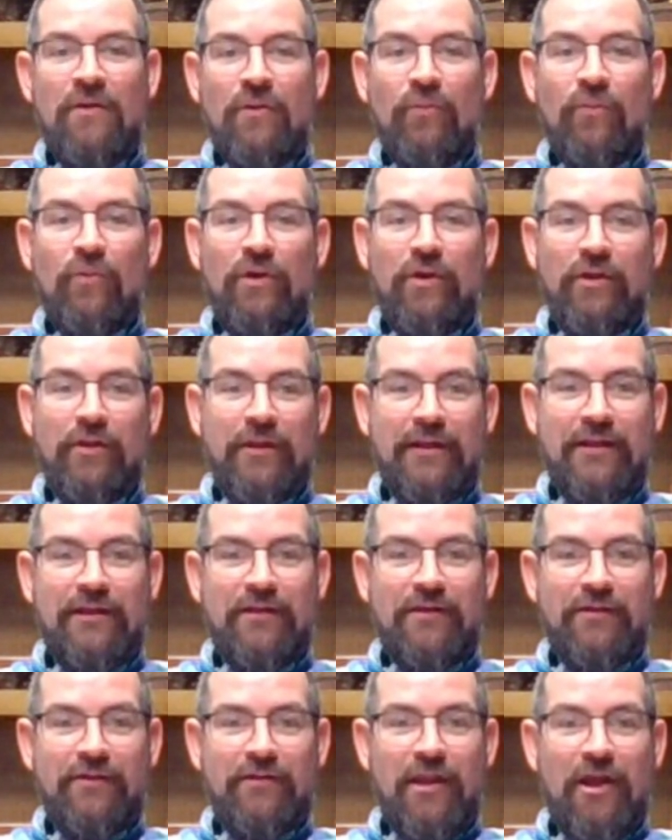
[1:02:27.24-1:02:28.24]
well, and
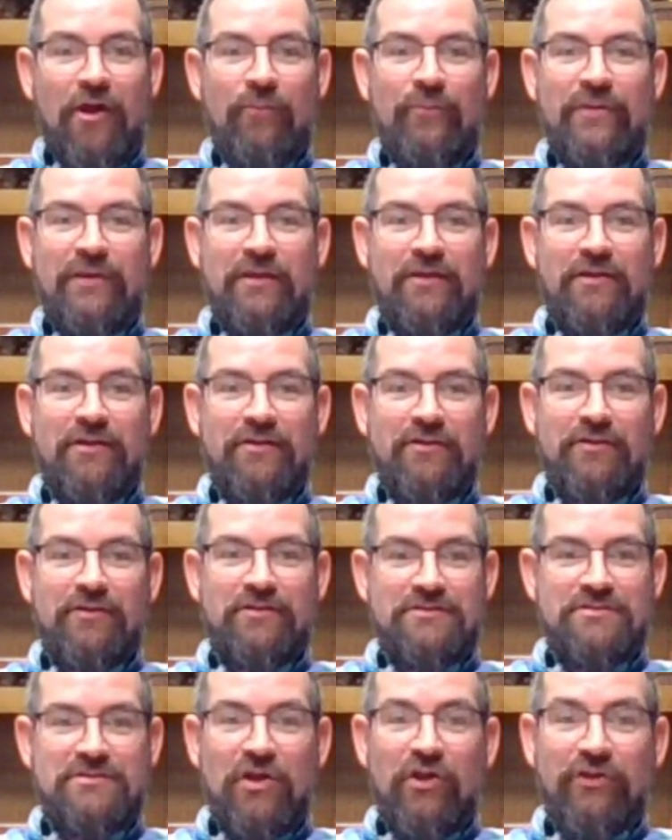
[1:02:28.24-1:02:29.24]
now being in
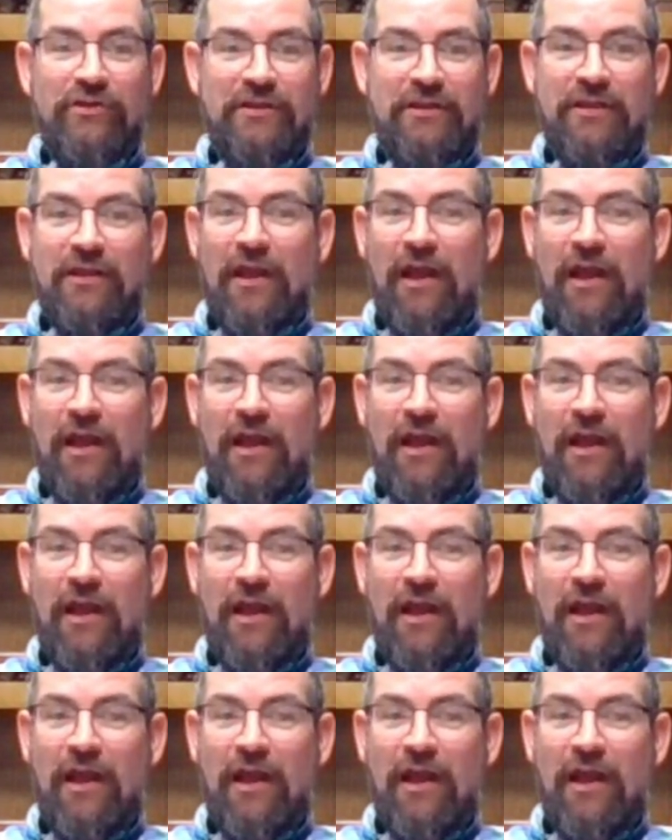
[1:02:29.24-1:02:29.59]
consulting,